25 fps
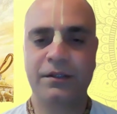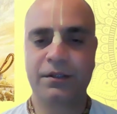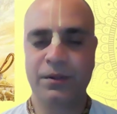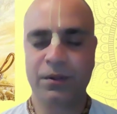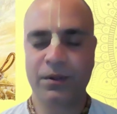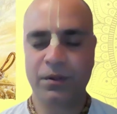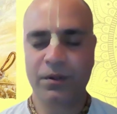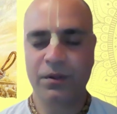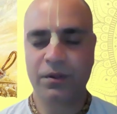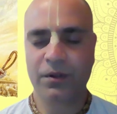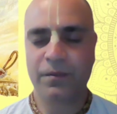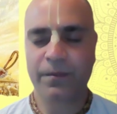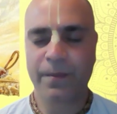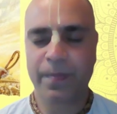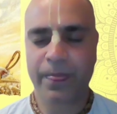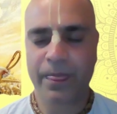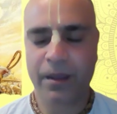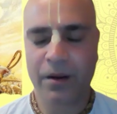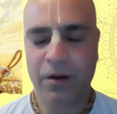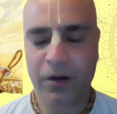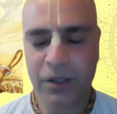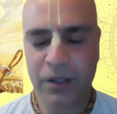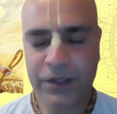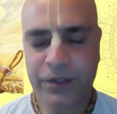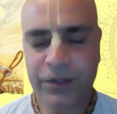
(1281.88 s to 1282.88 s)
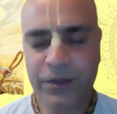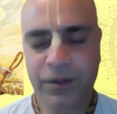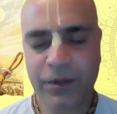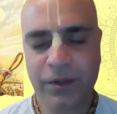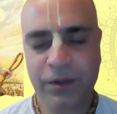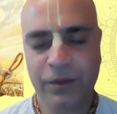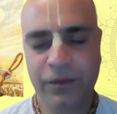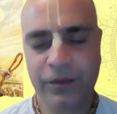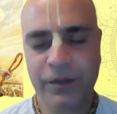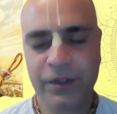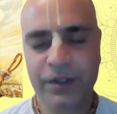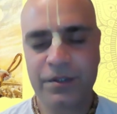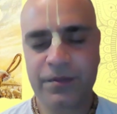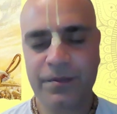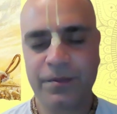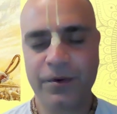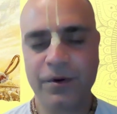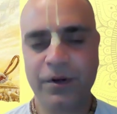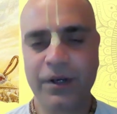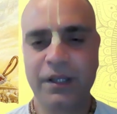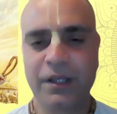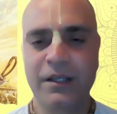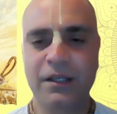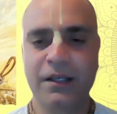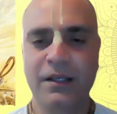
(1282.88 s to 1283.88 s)
So also we
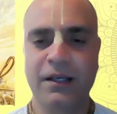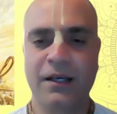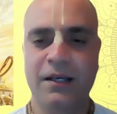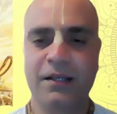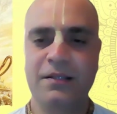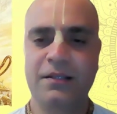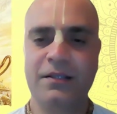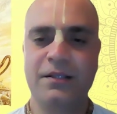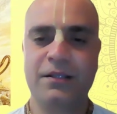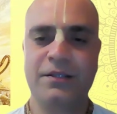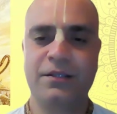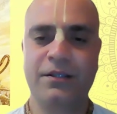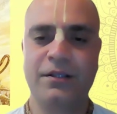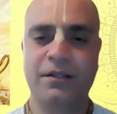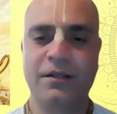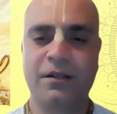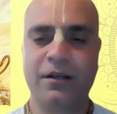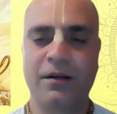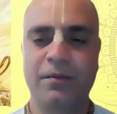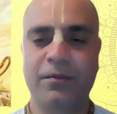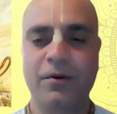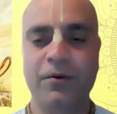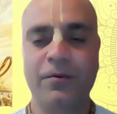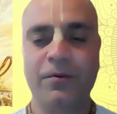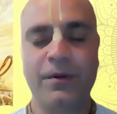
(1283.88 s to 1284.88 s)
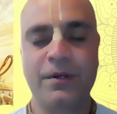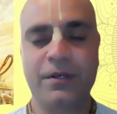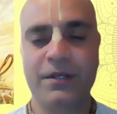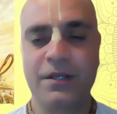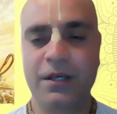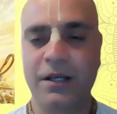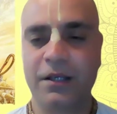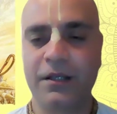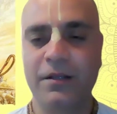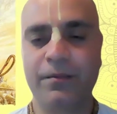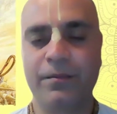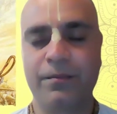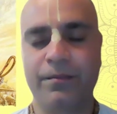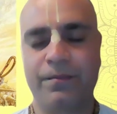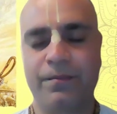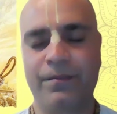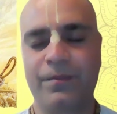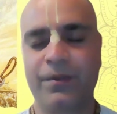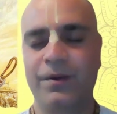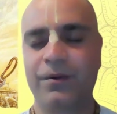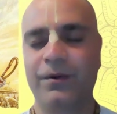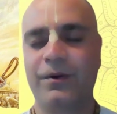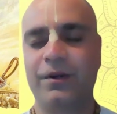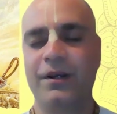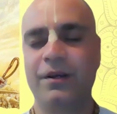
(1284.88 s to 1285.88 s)
spoke in the last session about prasadam.
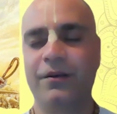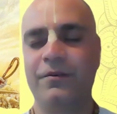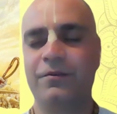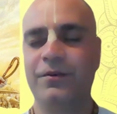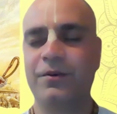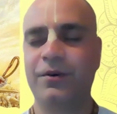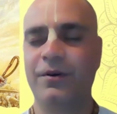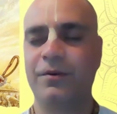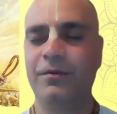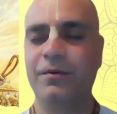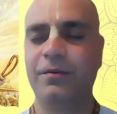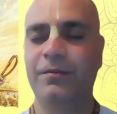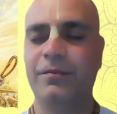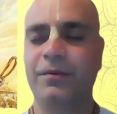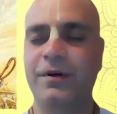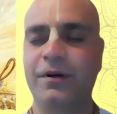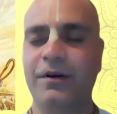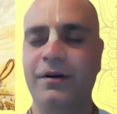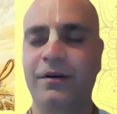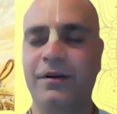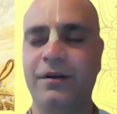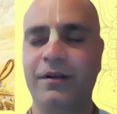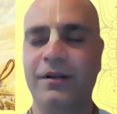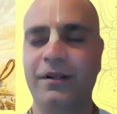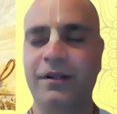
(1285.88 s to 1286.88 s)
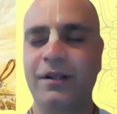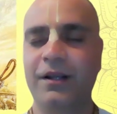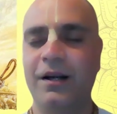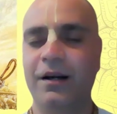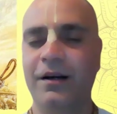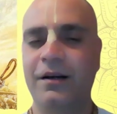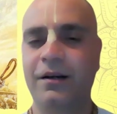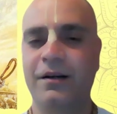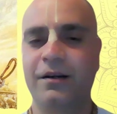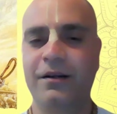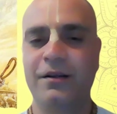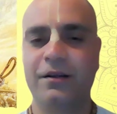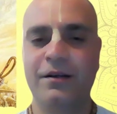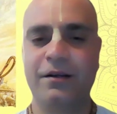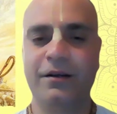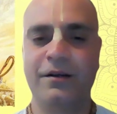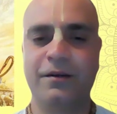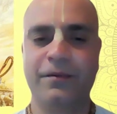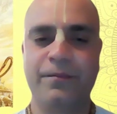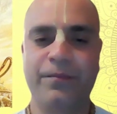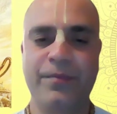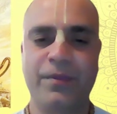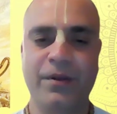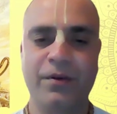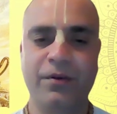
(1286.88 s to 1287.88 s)
Okay, if you remember that
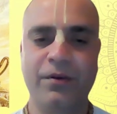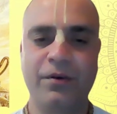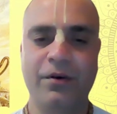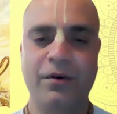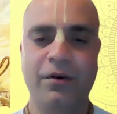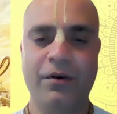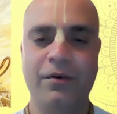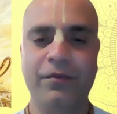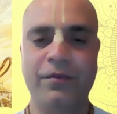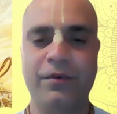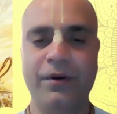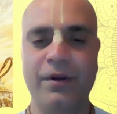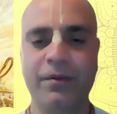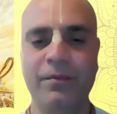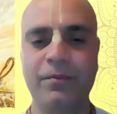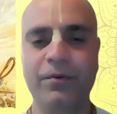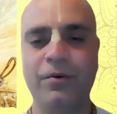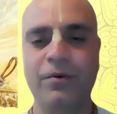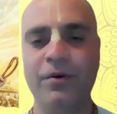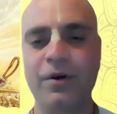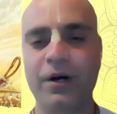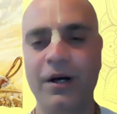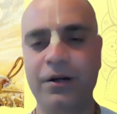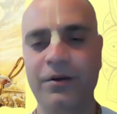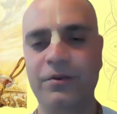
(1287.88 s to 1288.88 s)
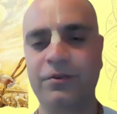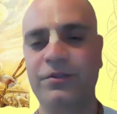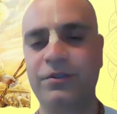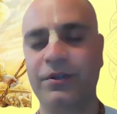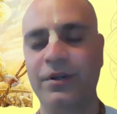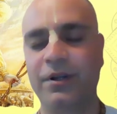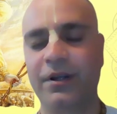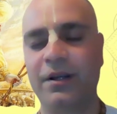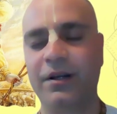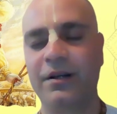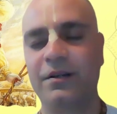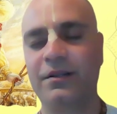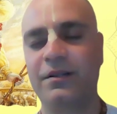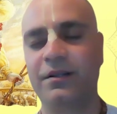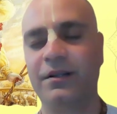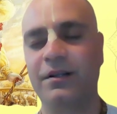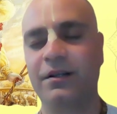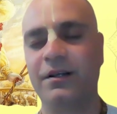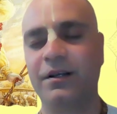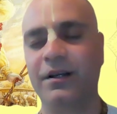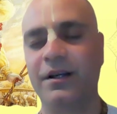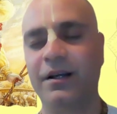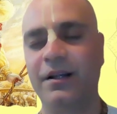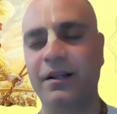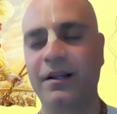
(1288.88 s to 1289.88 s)
offering bhoga to Sri
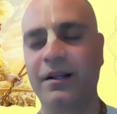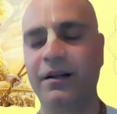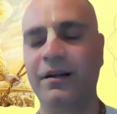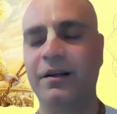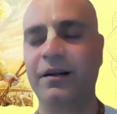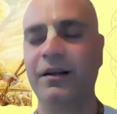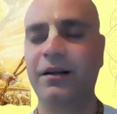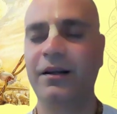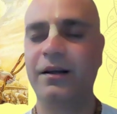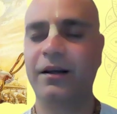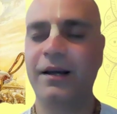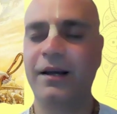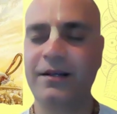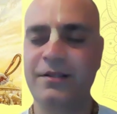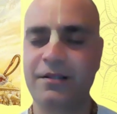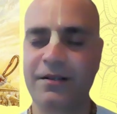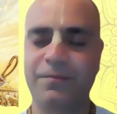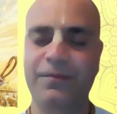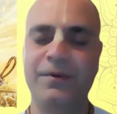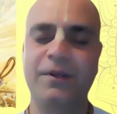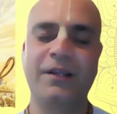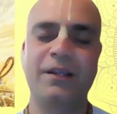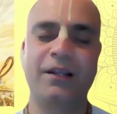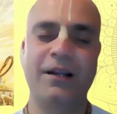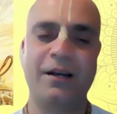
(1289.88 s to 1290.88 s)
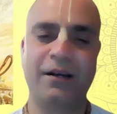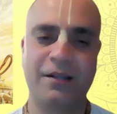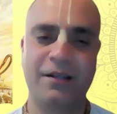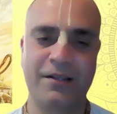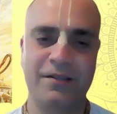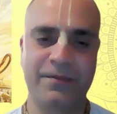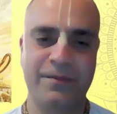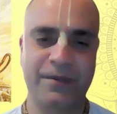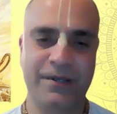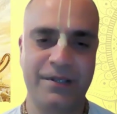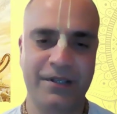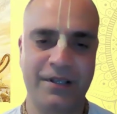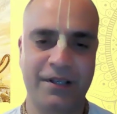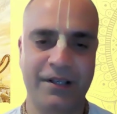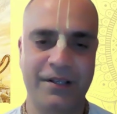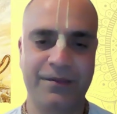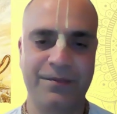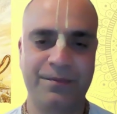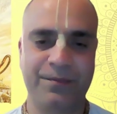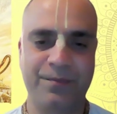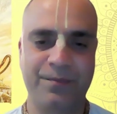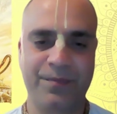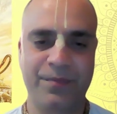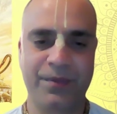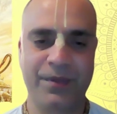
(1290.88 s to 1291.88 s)
Krishna and then accepting that as
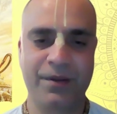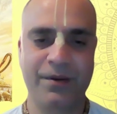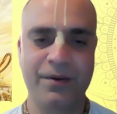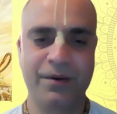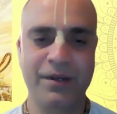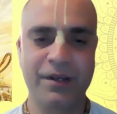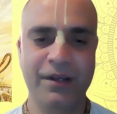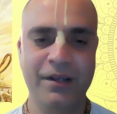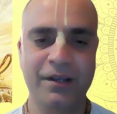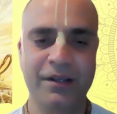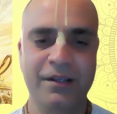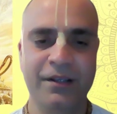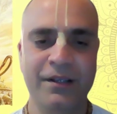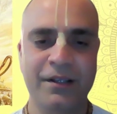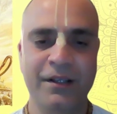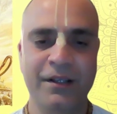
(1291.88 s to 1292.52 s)
prasadam. Okay,